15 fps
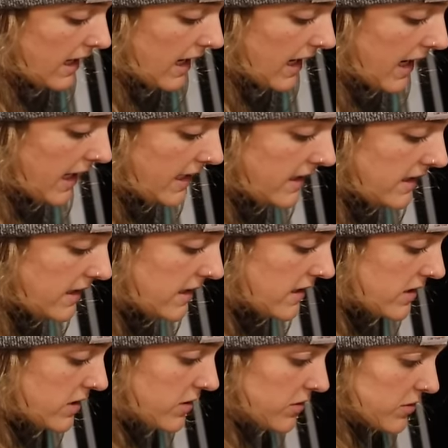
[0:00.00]
I
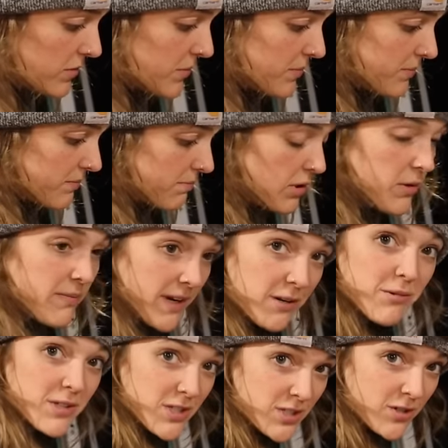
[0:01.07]
need to put my
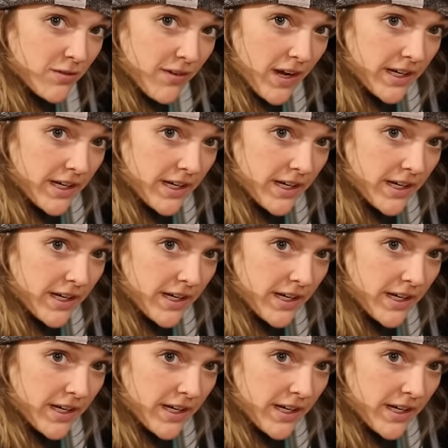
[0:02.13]
wood stove